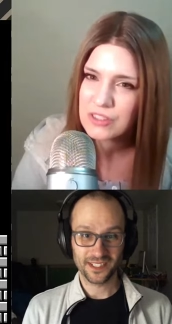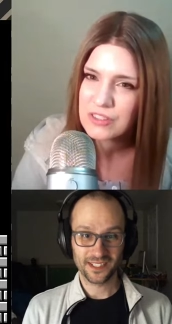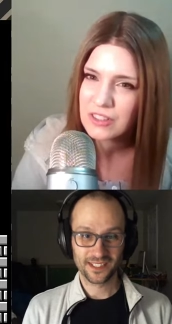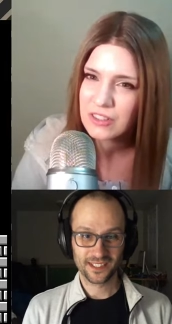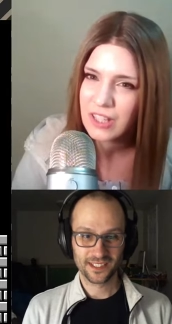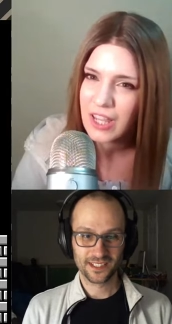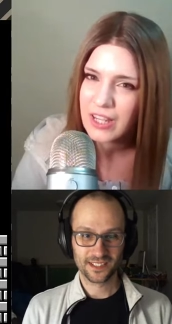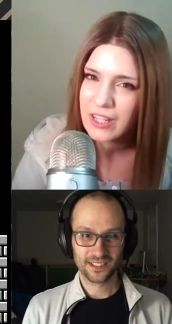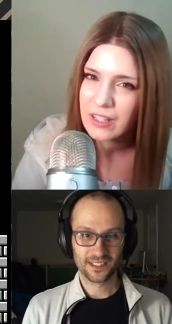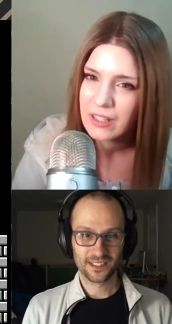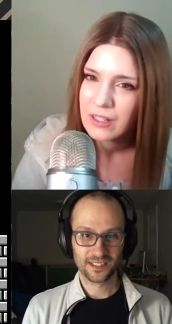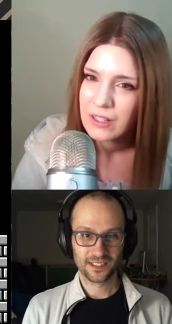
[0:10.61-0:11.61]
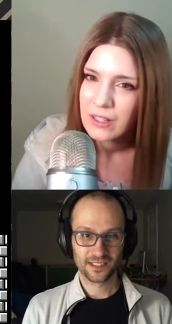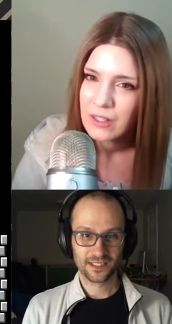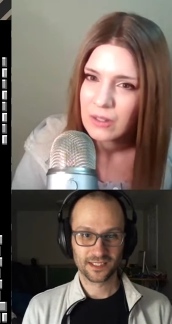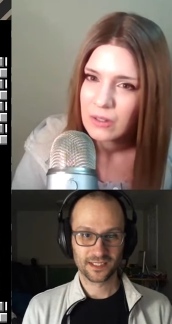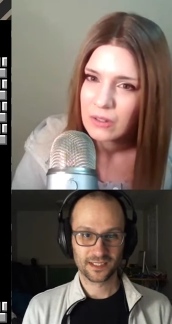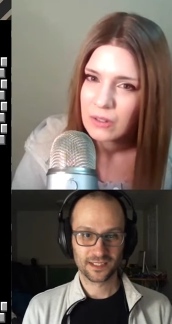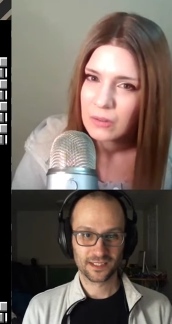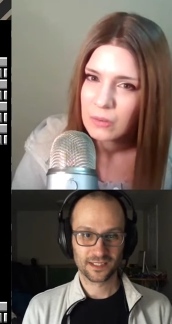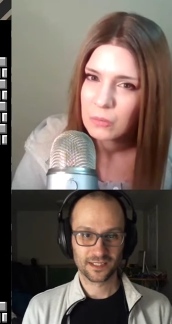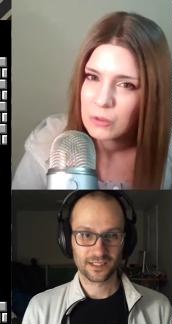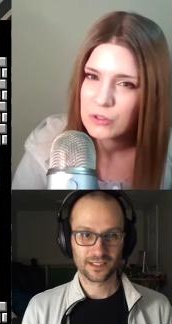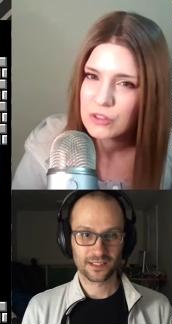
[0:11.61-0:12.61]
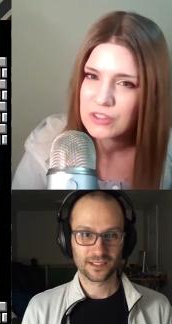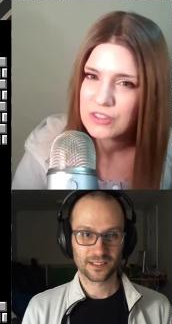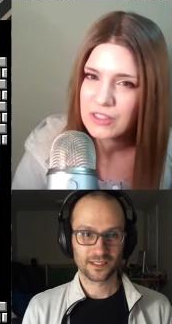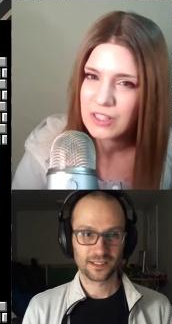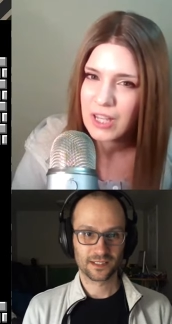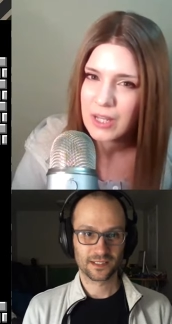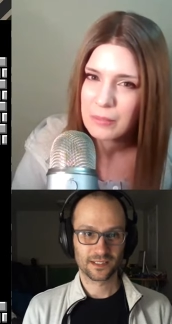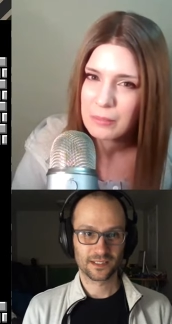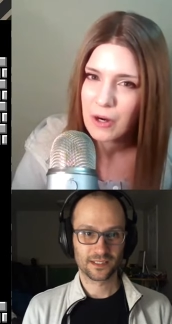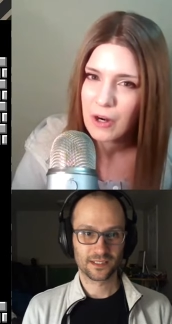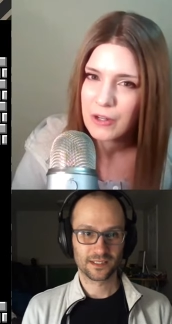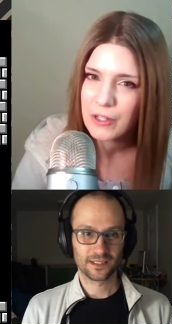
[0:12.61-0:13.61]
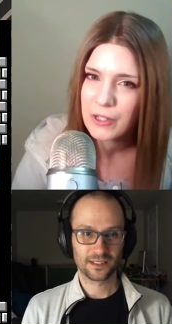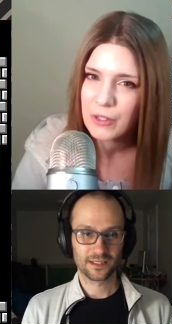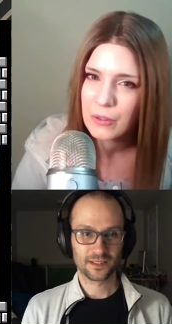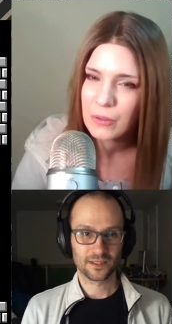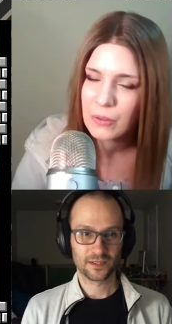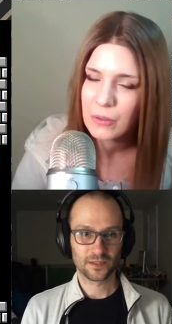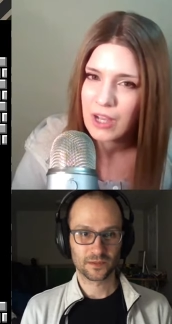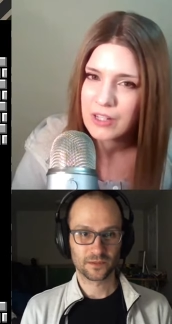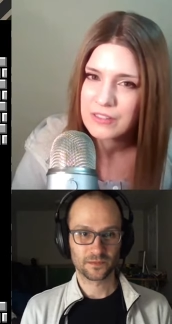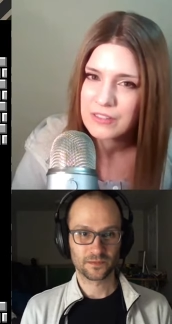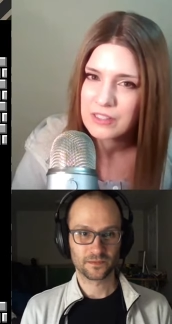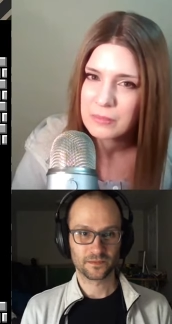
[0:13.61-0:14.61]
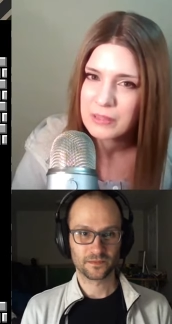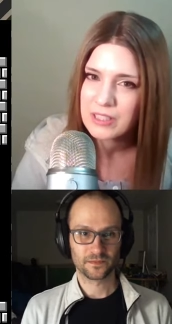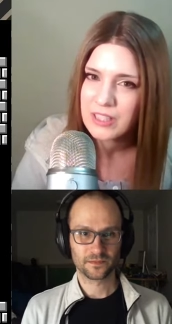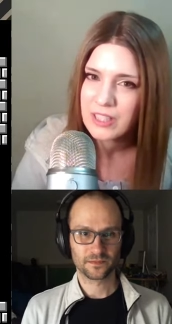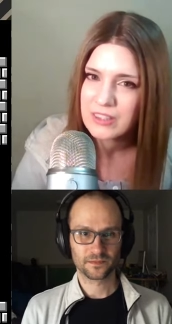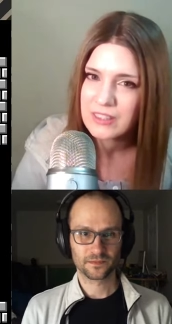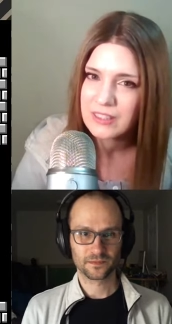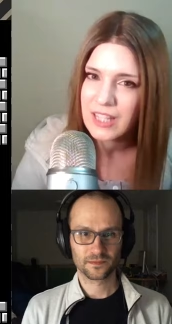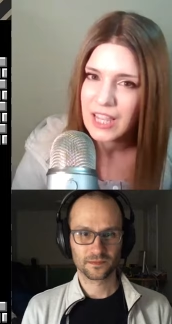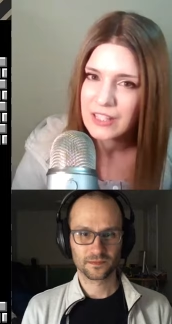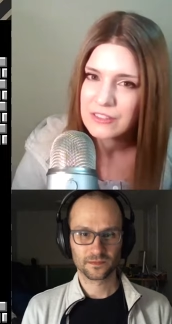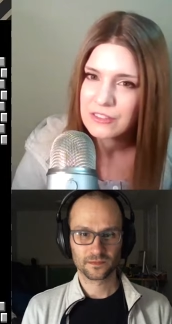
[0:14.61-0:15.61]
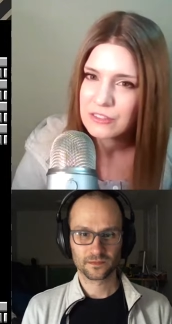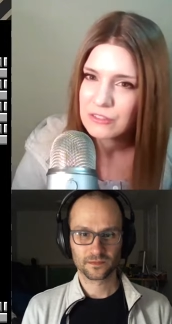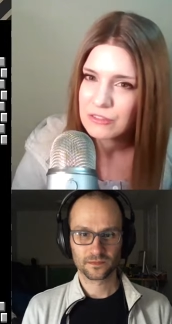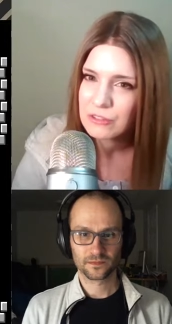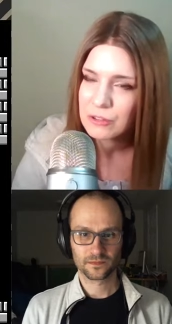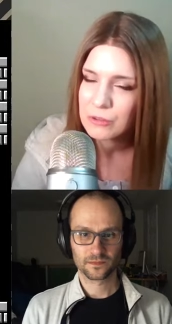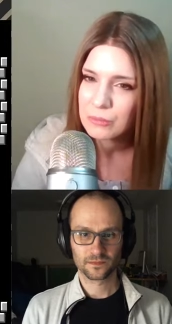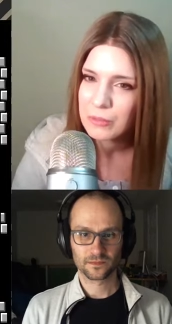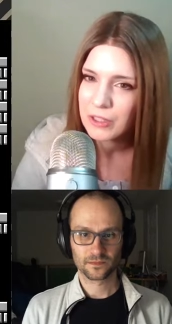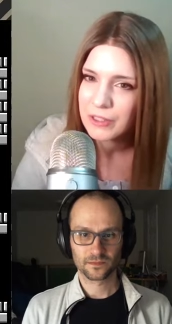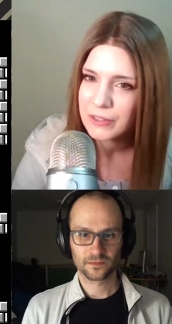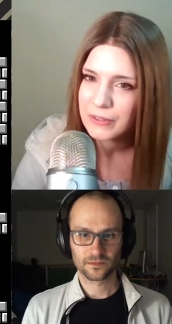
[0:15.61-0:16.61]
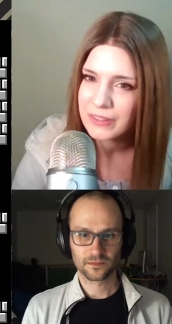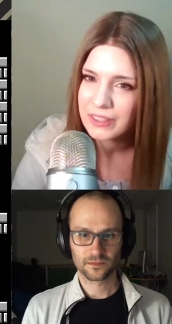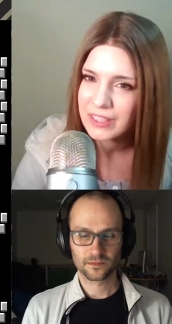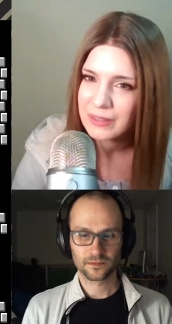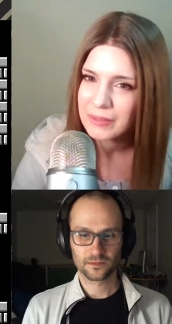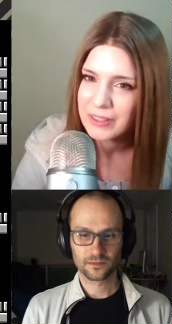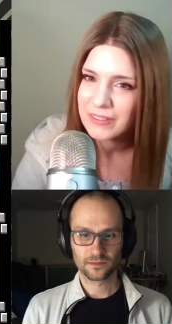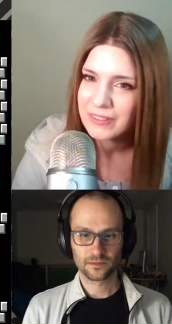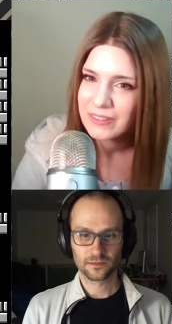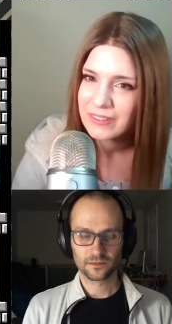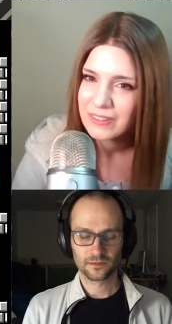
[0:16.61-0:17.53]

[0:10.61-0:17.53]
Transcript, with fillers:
Speaker 1: consider like would you consider like Mario Odyssey to be like the last true Mario that came out?